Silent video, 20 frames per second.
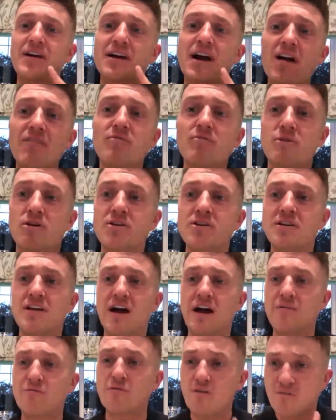Yet the
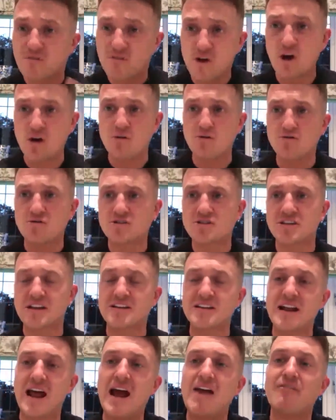government have
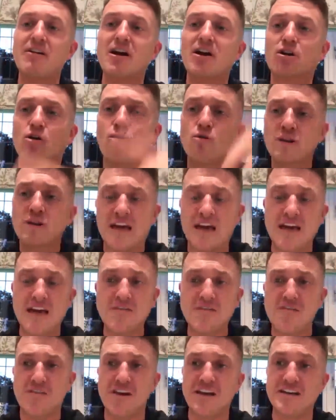refused. There's an area
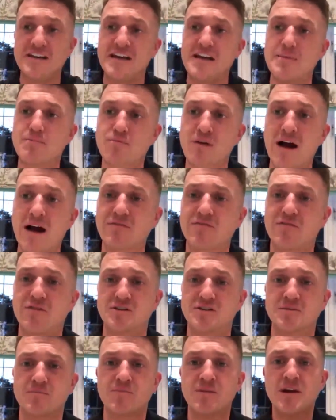called Keighley near
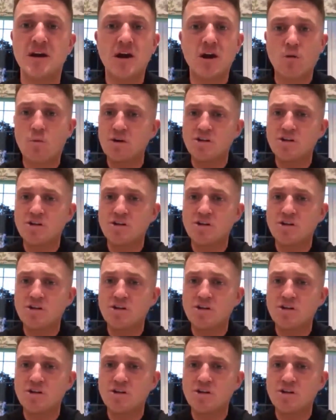Bradford,